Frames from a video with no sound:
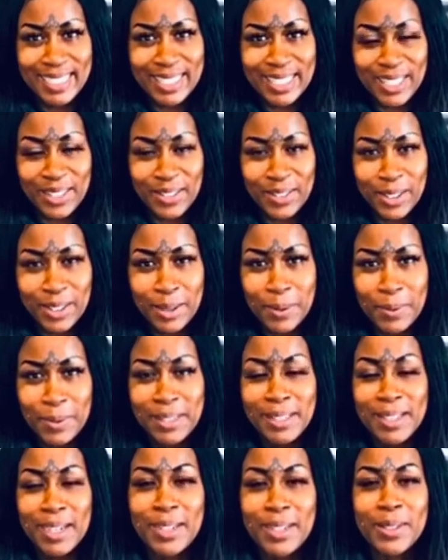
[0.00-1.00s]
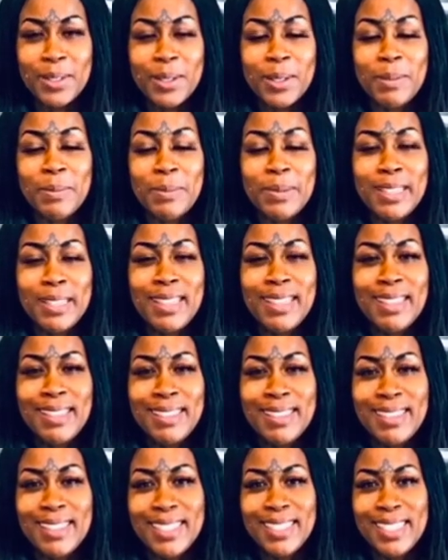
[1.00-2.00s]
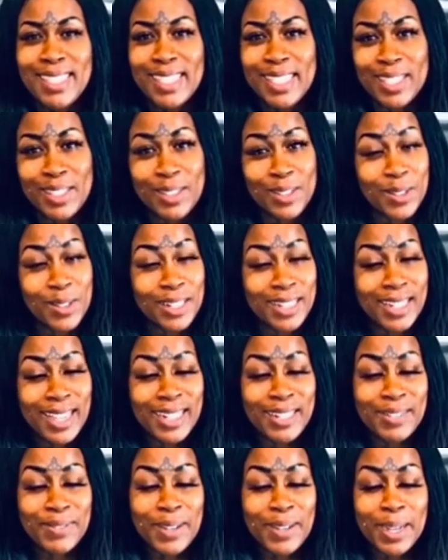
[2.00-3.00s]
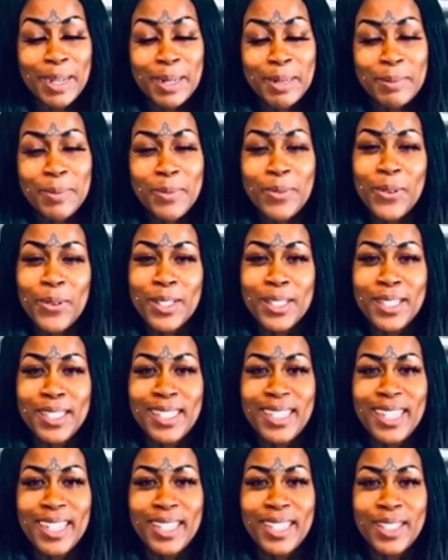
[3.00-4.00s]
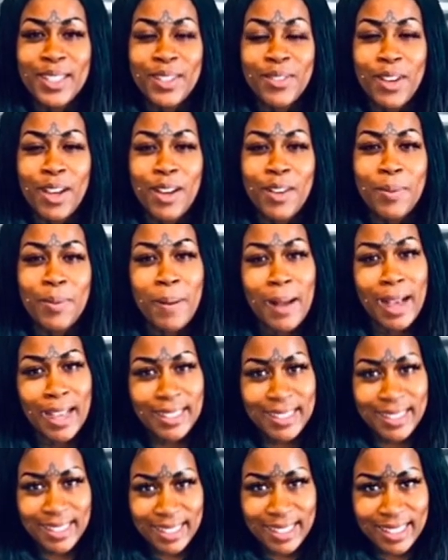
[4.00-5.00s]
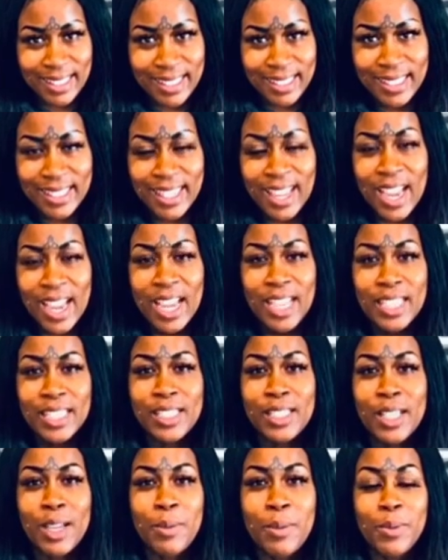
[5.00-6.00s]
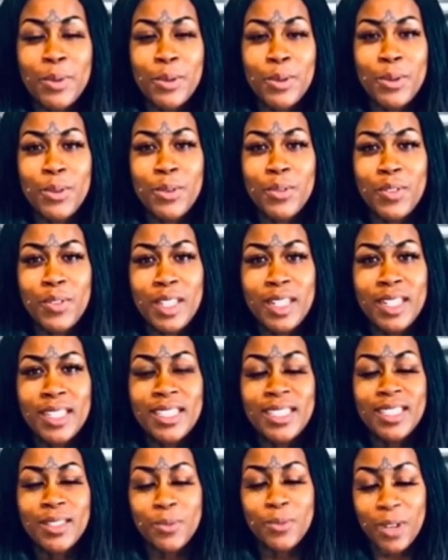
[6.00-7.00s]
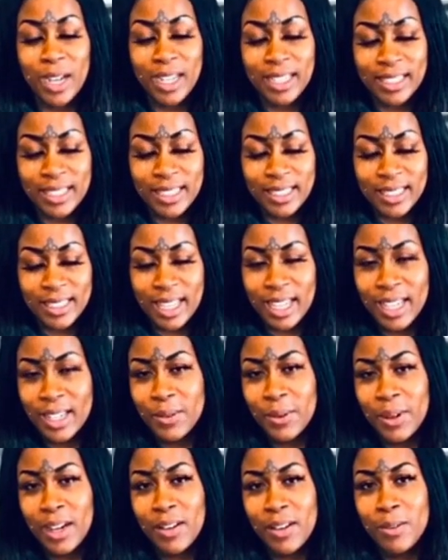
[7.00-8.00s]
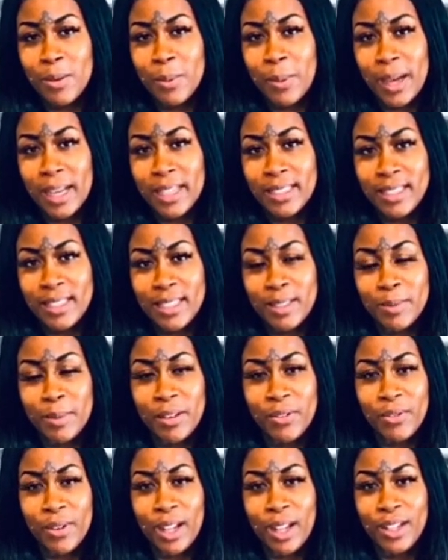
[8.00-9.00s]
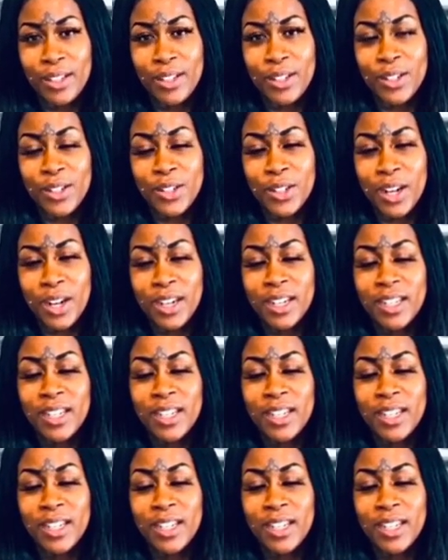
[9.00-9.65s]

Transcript: TV with Dr. MB. This is your daily vibe for the collective of Pisces. Sun, Moon, Venus, rising sign, wherever Pisces may fall in your chart,